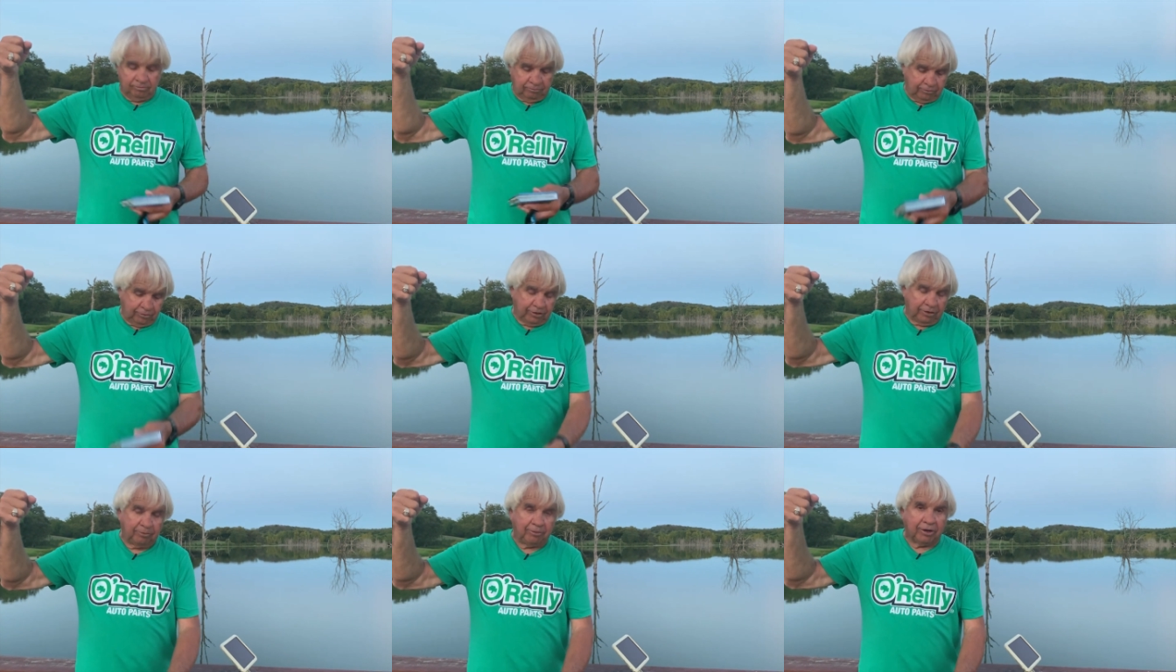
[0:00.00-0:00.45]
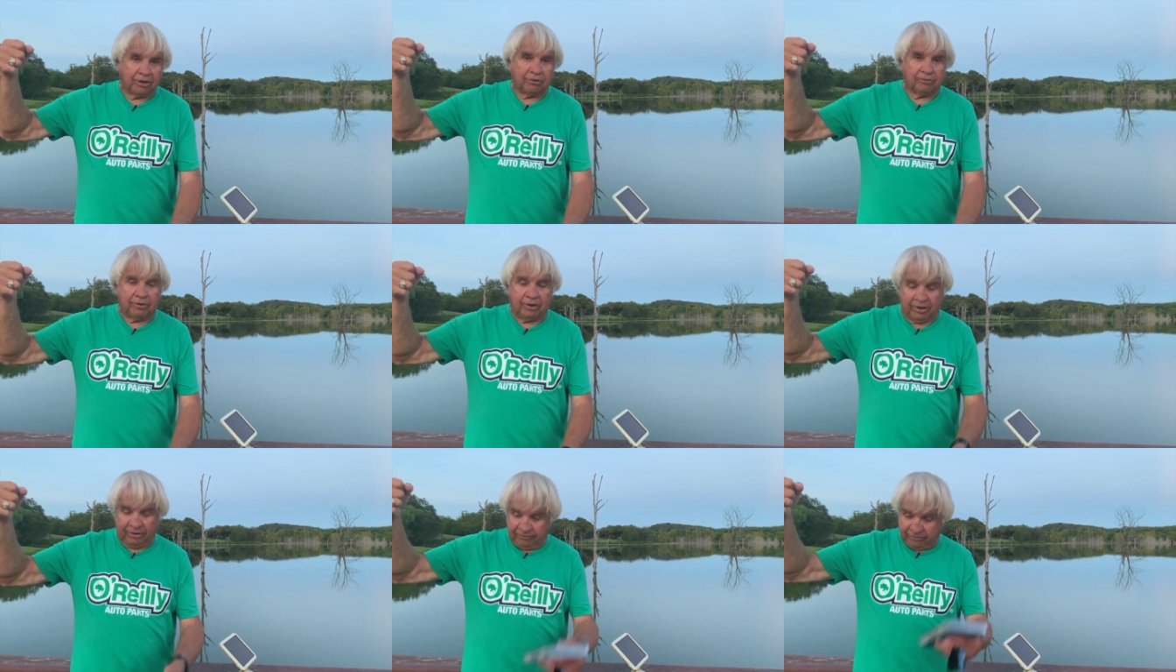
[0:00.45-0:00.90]
put a bigger,
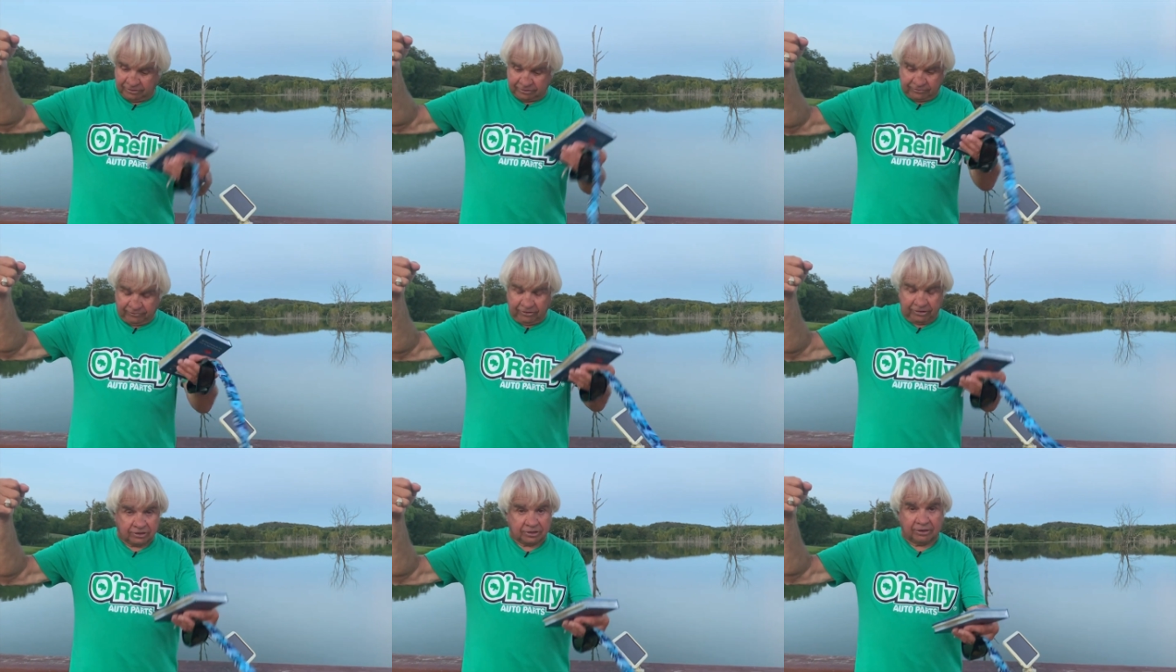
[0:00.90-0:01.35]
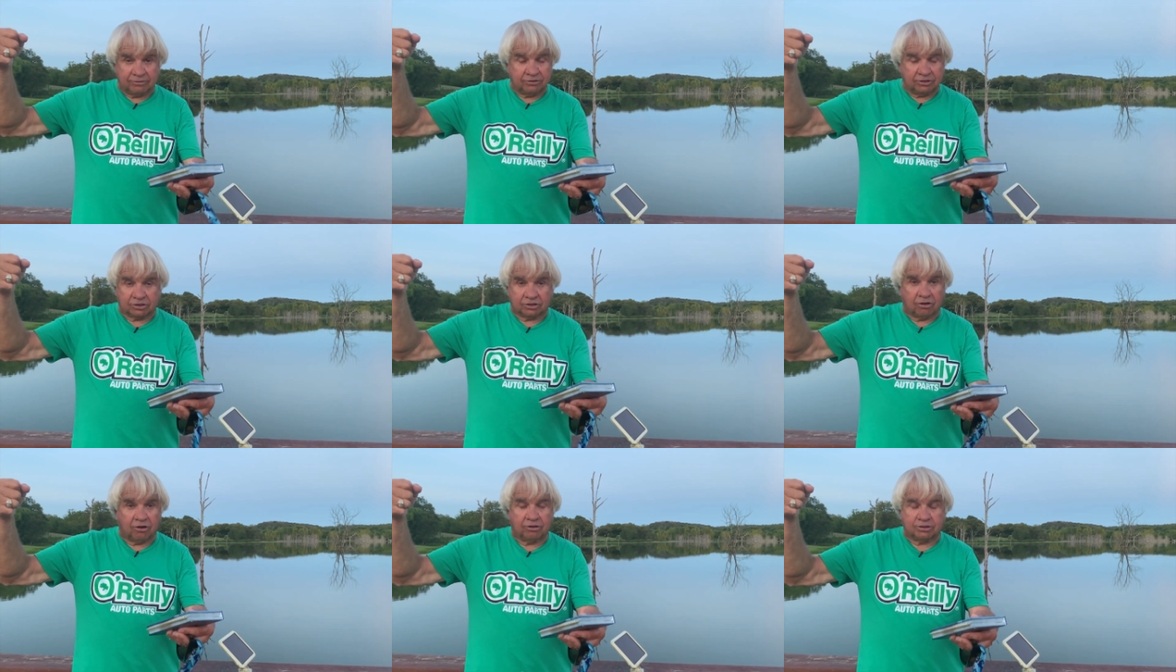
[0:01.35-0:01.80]
and if it's fish I've
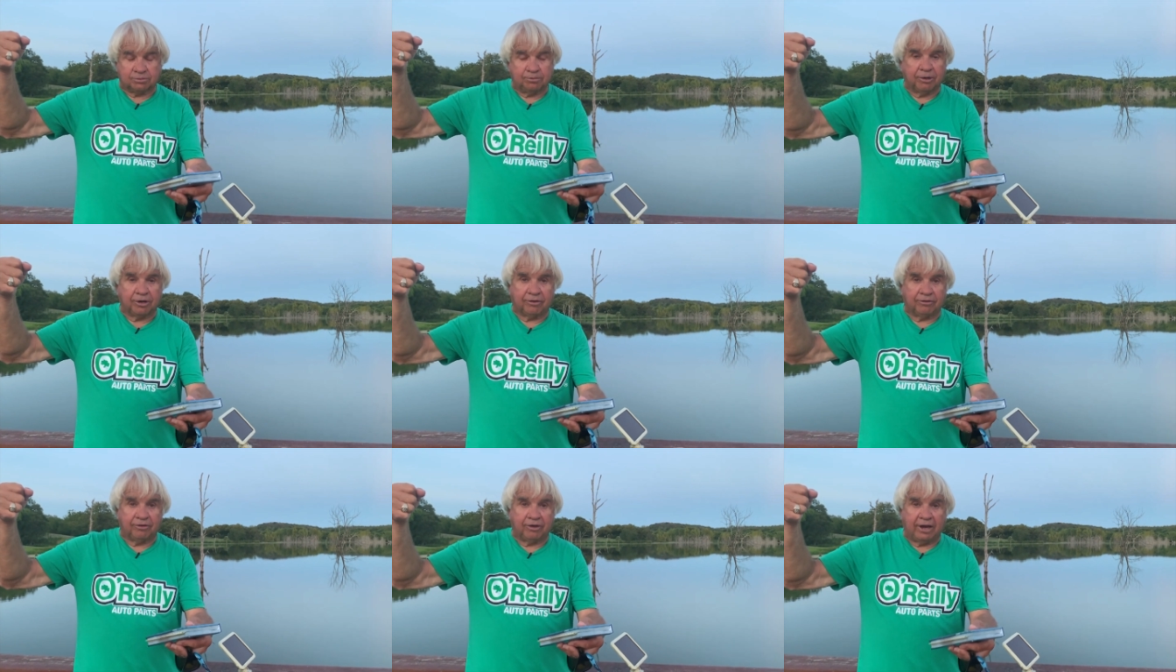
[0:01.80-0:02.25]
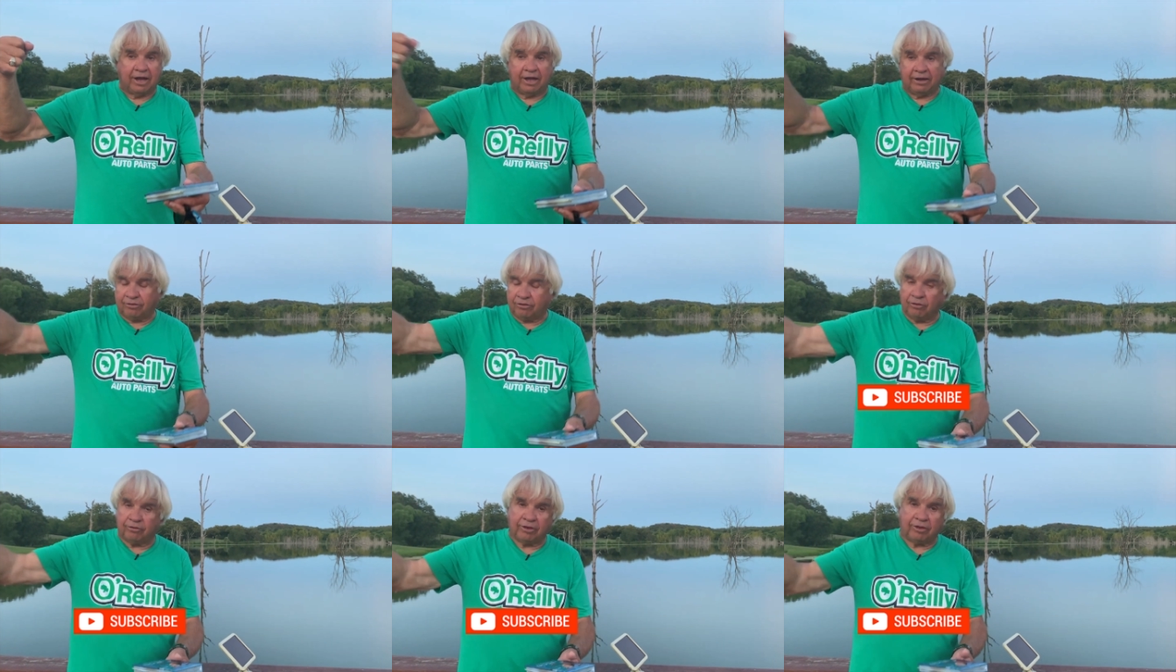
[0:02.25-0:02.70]
just caught bigger than
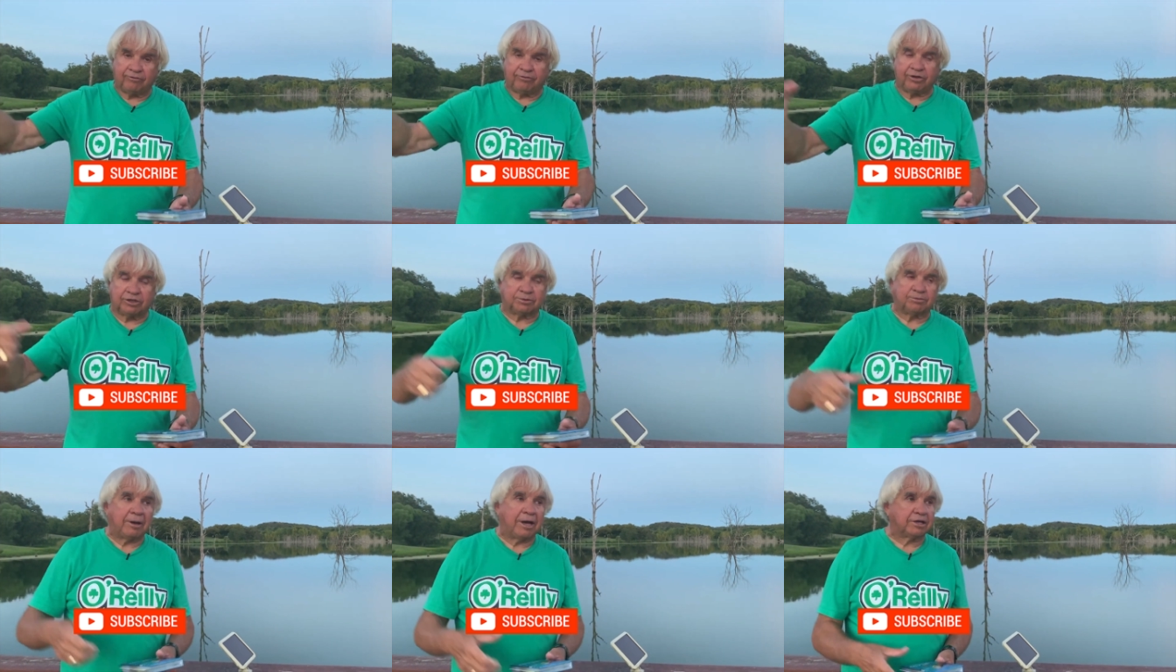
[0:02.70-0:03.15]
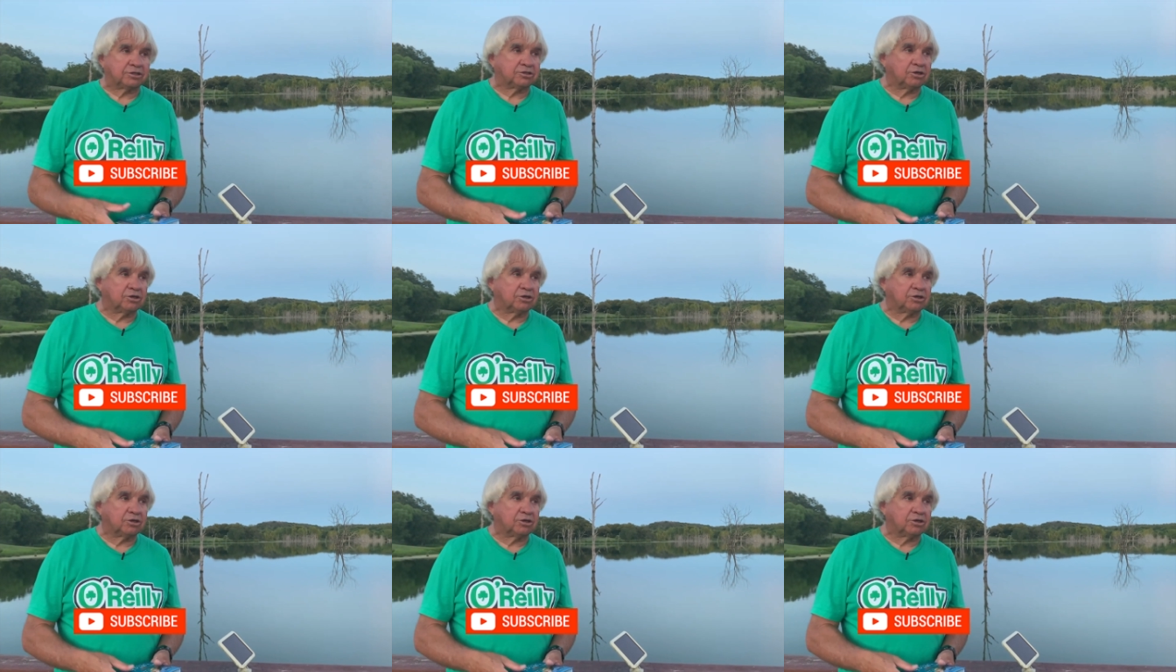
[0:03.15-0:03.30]
that, throw that fish back.